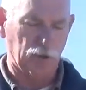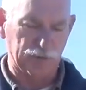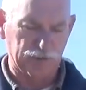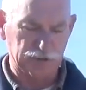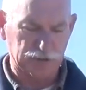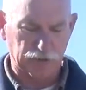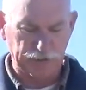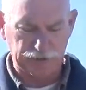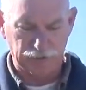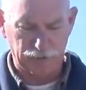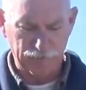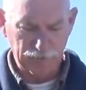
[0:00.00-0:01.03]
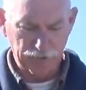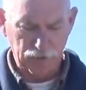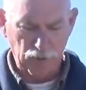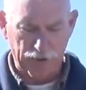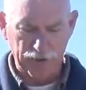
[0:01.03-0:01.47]
with this creature.
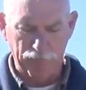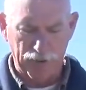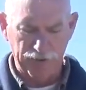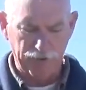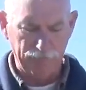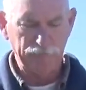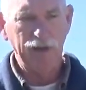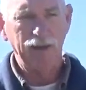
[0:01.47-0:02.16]
They're quite abundant.